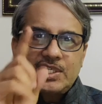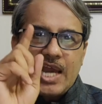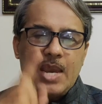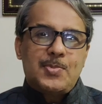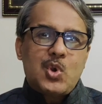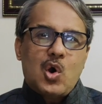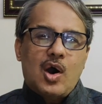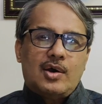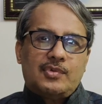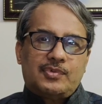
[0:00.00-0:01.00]
IPO
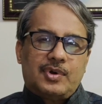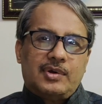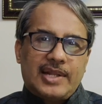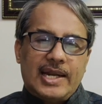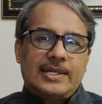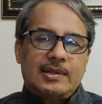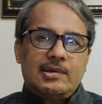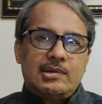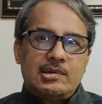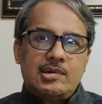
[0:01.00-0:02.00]
of
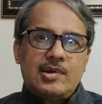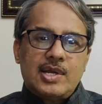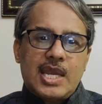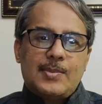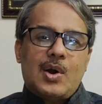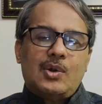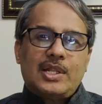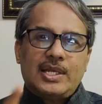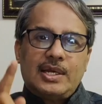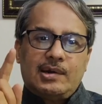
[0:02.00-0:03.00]
Titan came out in the
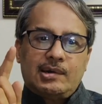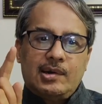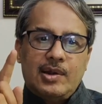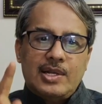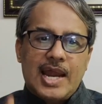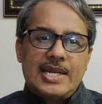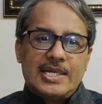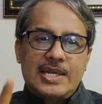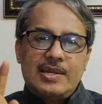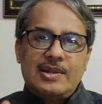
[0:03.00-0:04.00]
year
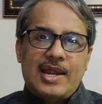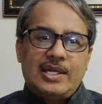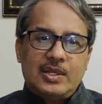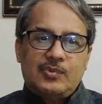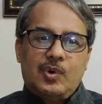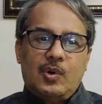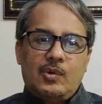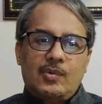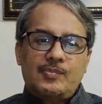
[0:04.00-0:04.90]
1994